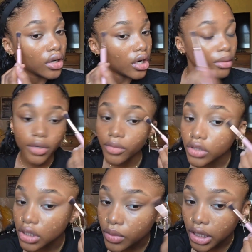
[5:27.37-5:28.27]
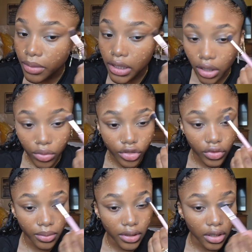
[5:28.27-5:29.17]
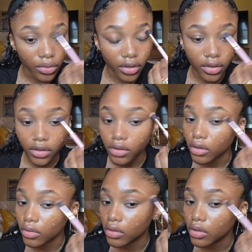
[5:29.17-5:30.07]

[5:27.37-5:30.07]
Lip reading: But mostly we're keeping it outwards. We're keeping it outwards like so.